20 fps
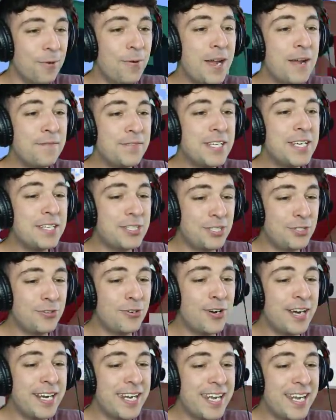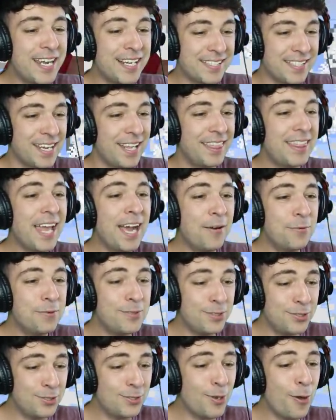we've destroyed it. That
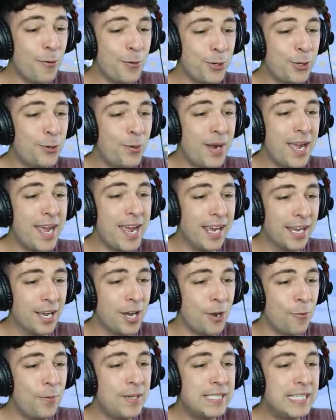was so quick. We